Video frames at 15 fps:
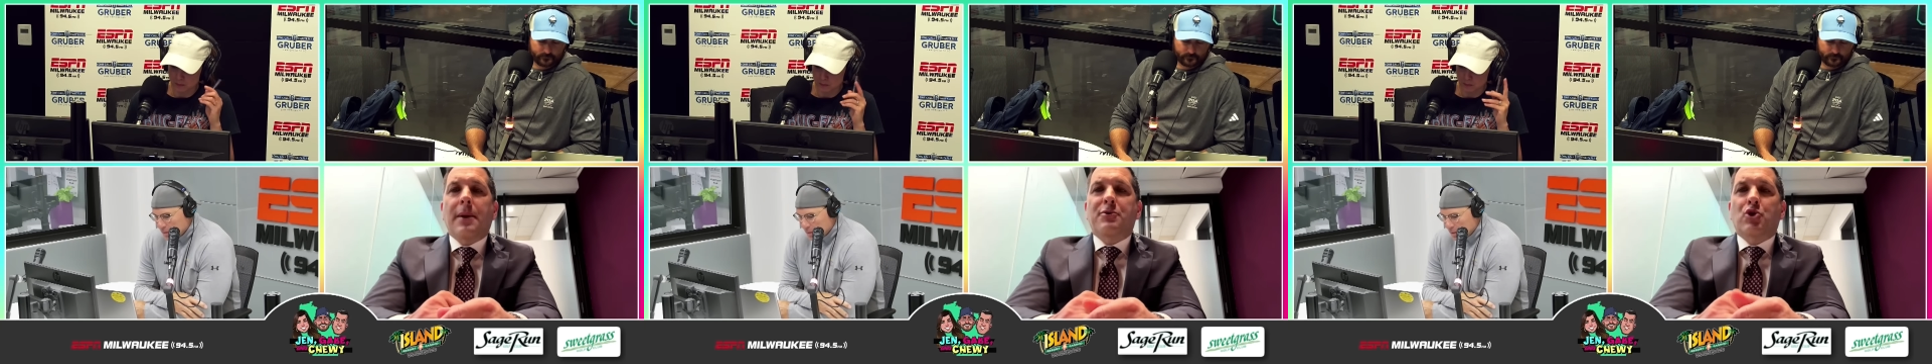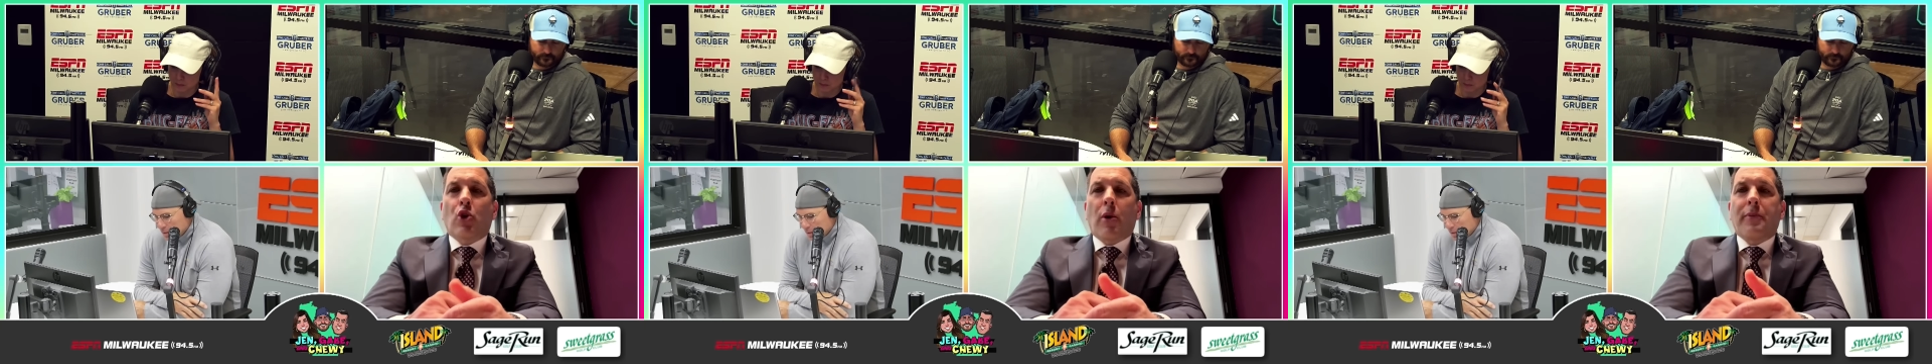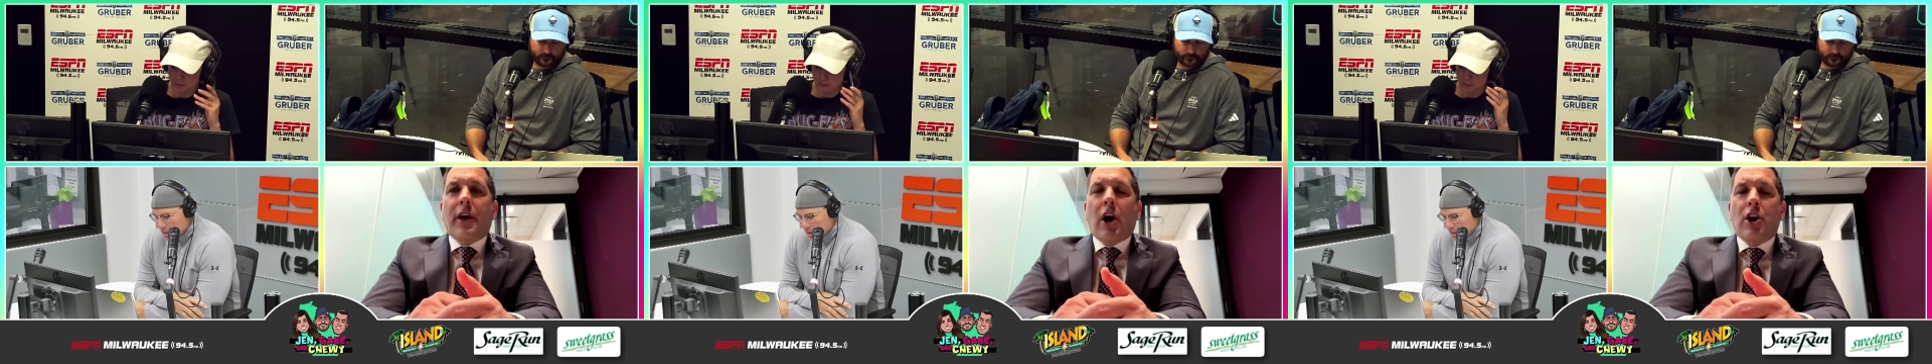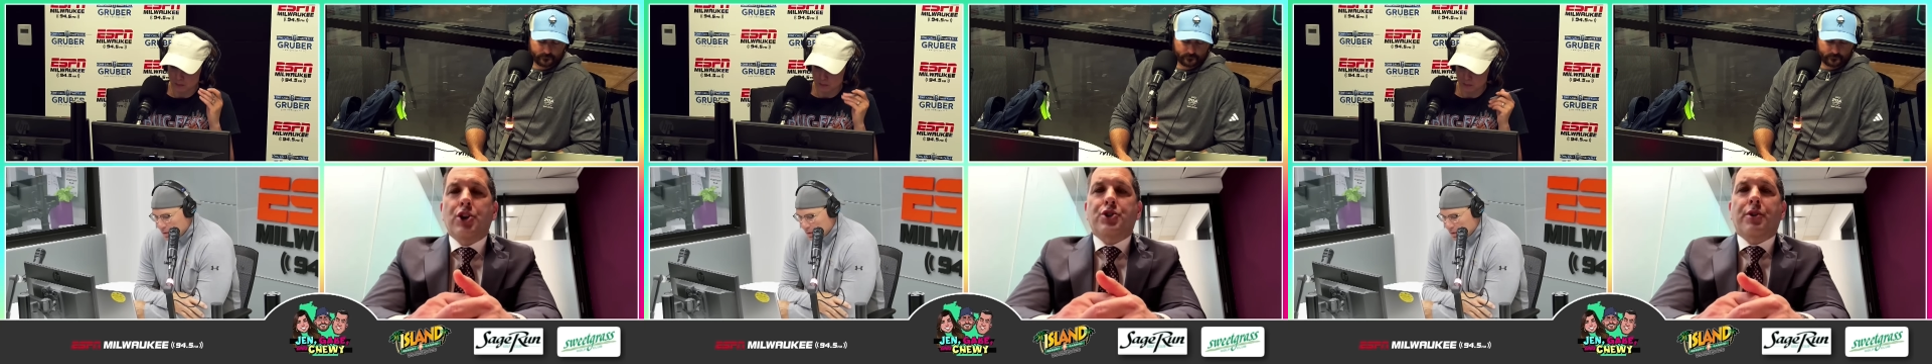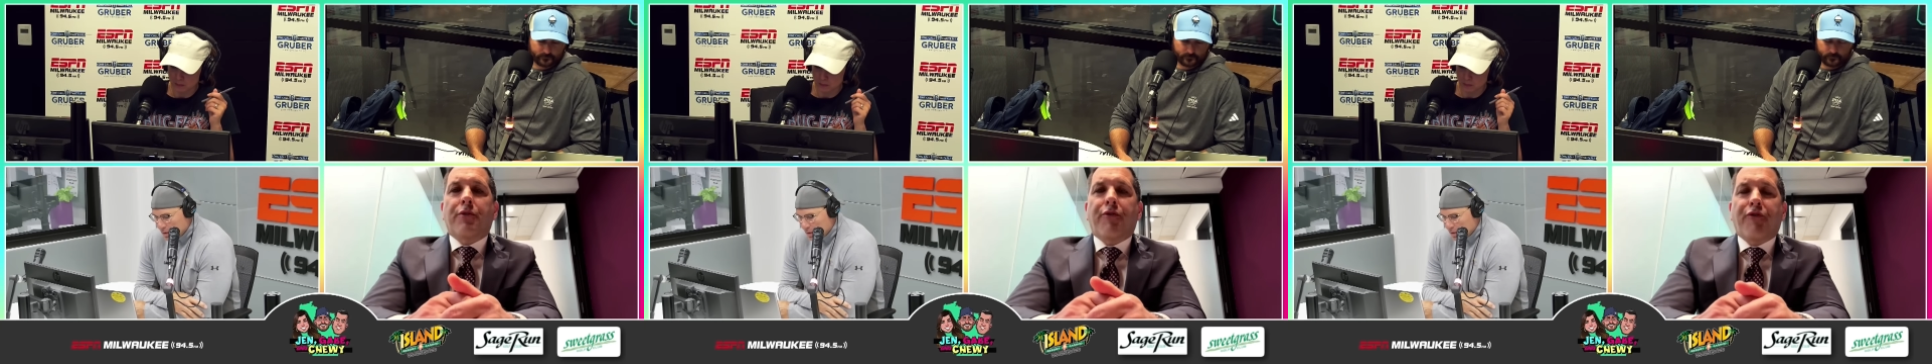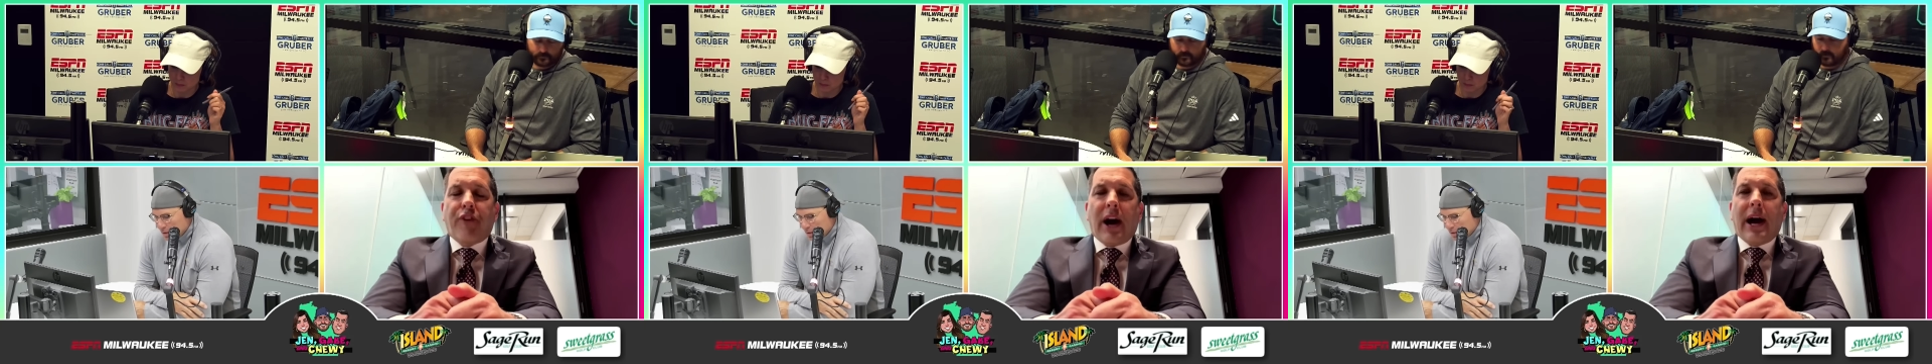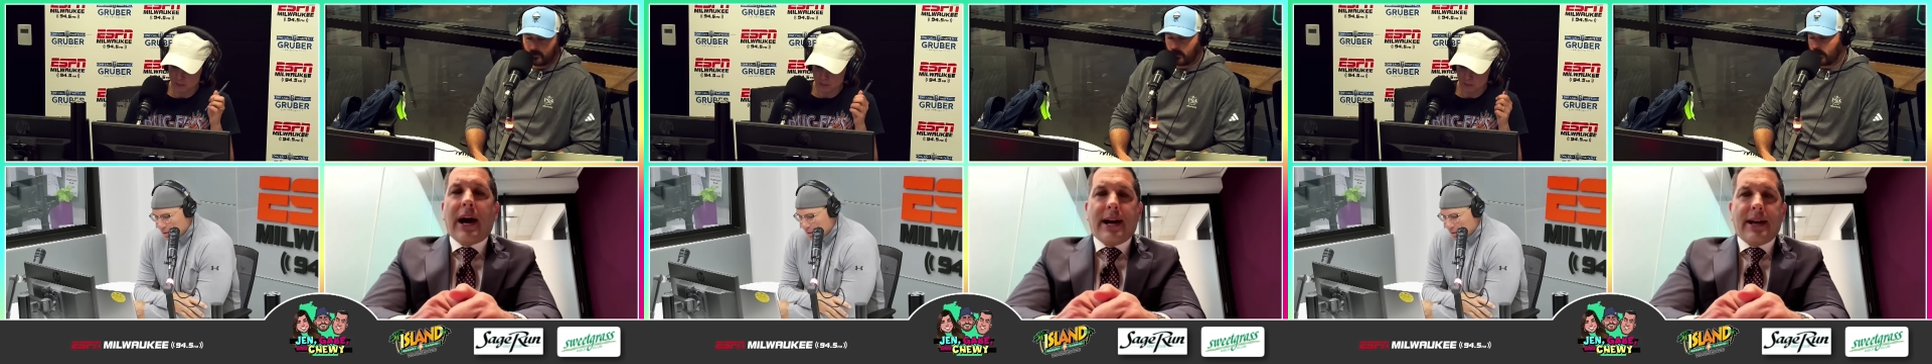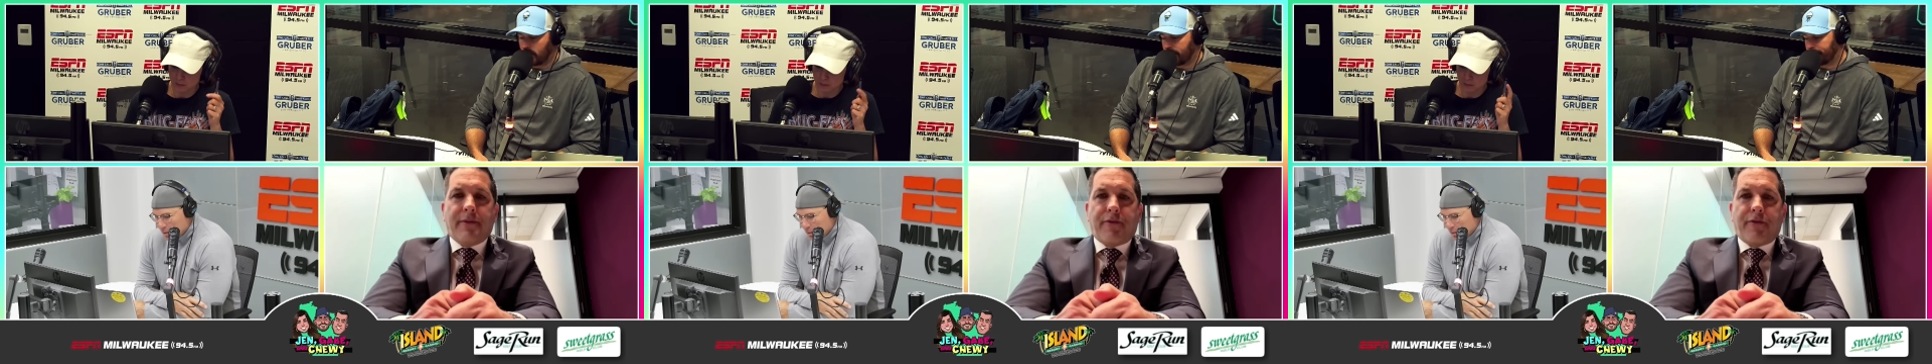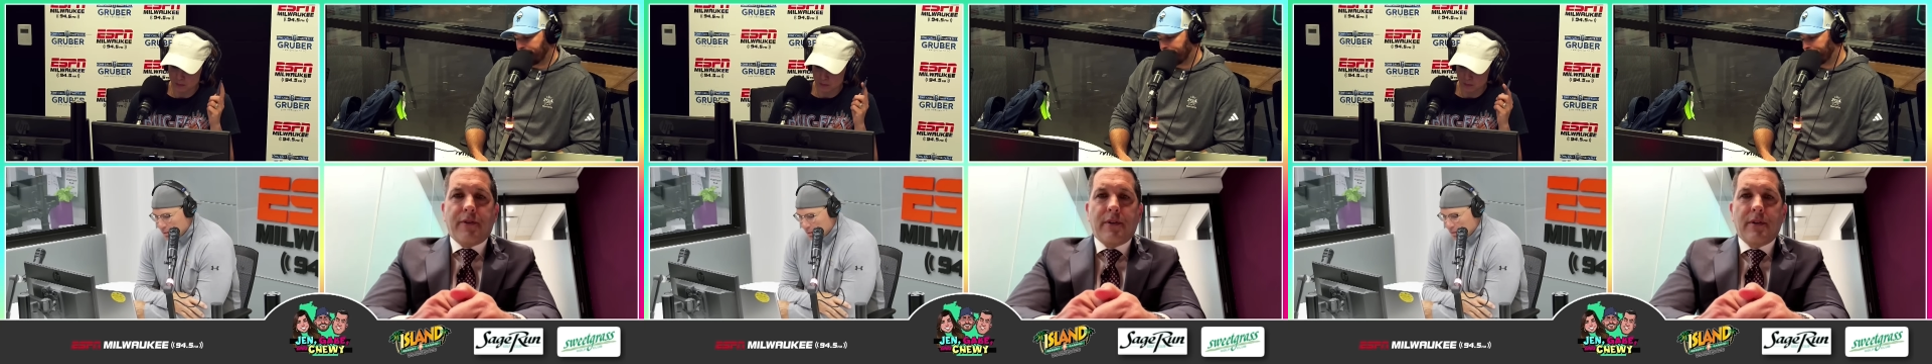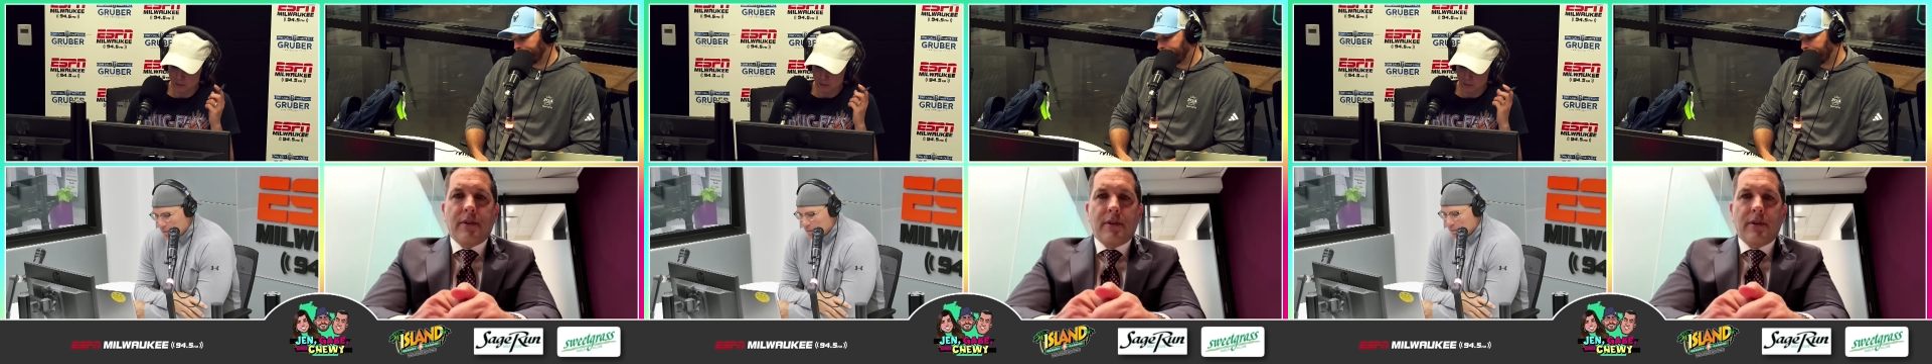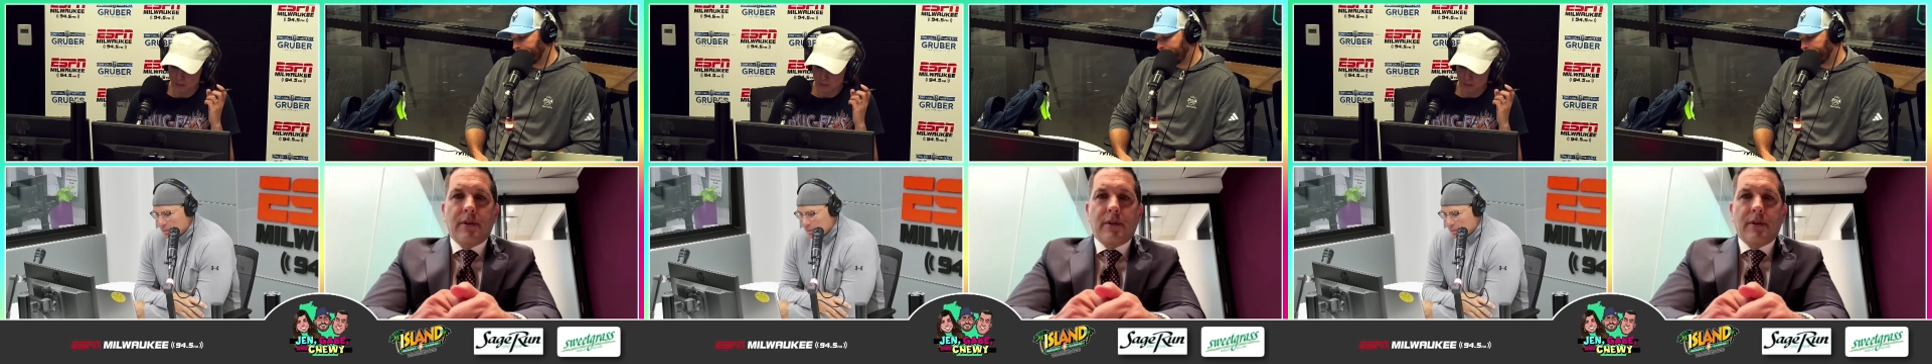and absorb the 105.